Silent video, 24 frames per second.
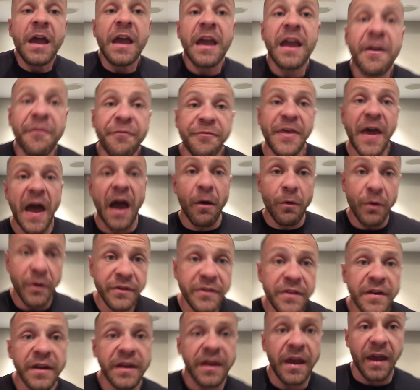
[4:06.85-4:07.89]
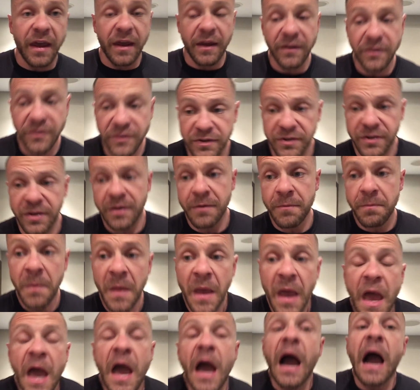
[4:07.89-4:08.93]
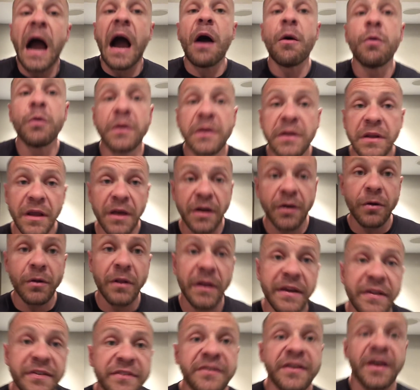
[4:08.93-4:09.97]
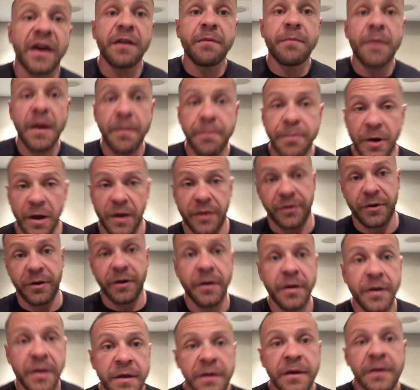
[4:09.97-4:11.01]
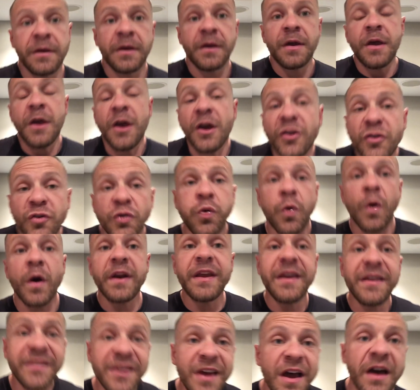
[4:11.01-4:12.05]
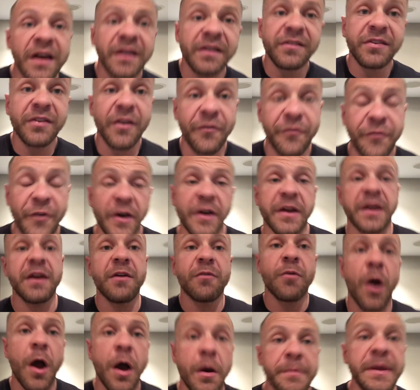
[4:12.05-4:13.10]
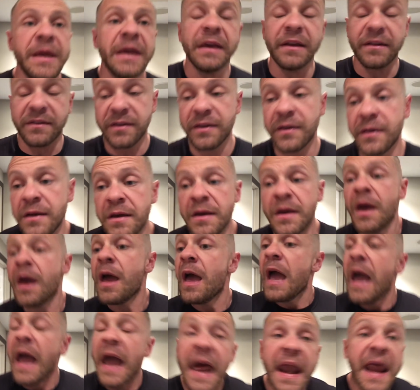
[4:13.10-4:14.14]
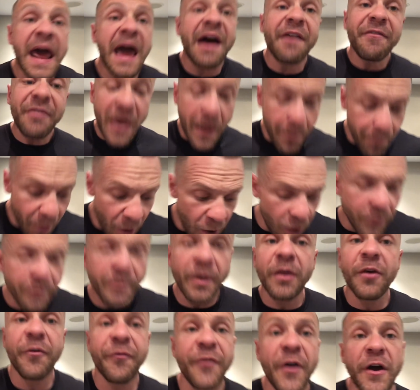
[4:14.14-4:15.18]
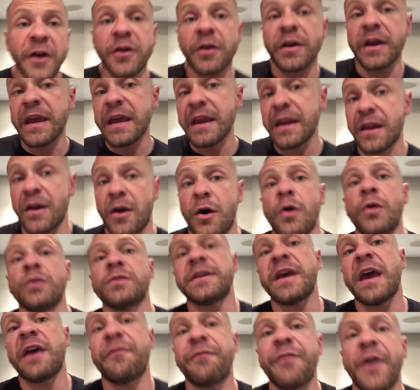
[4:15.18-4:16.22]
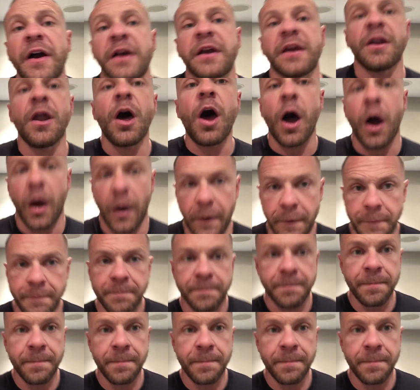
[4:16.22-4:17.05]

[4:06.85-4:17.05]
If that was the case, I would literally send my brother twenty tons of fucking raw meat and have that bald motherfucker eat it all day fucking long.